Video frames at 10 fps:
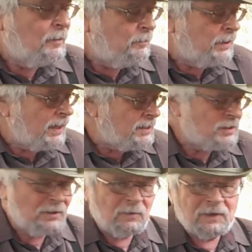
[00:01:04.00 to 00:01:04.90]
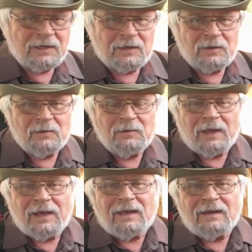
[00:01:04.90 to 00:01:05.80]
But I still wanted to do
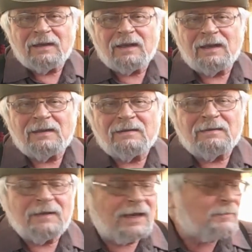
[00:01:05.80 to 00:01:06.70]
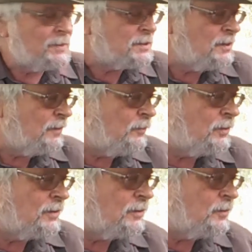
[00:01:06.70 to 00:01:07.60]
that, and I got myself one
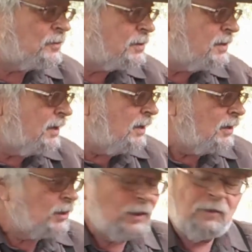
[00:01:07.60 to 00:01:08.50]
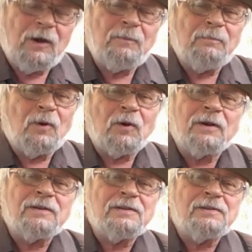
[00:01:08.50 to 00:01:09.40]
of those blew up boards